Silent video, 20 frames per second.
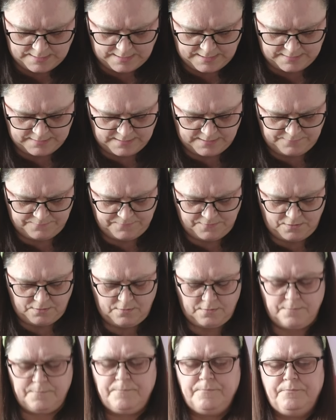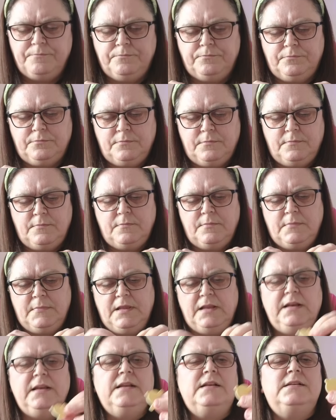And they've got
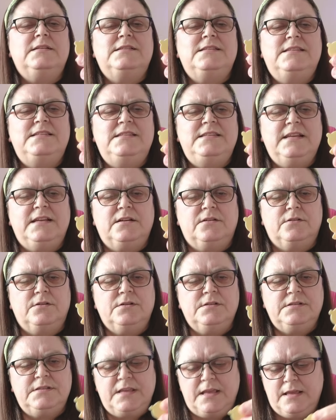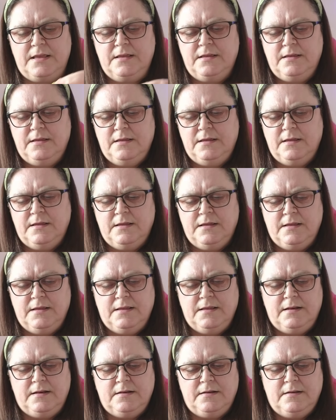little stickers.
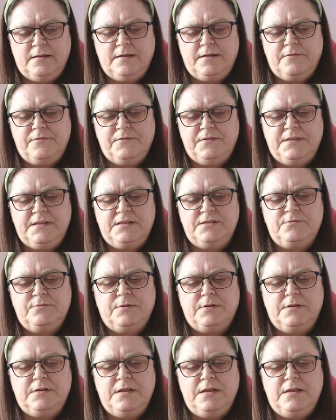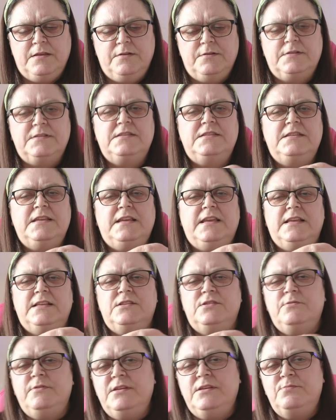Like for this one, you'd stick it
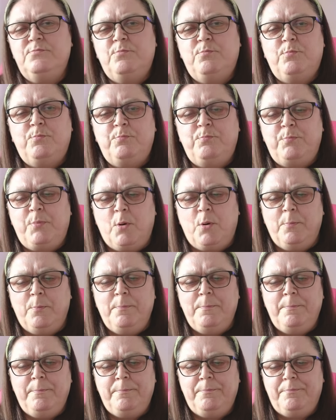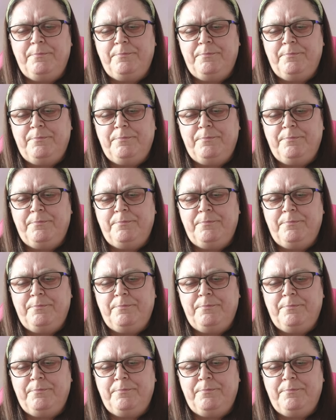to his bum,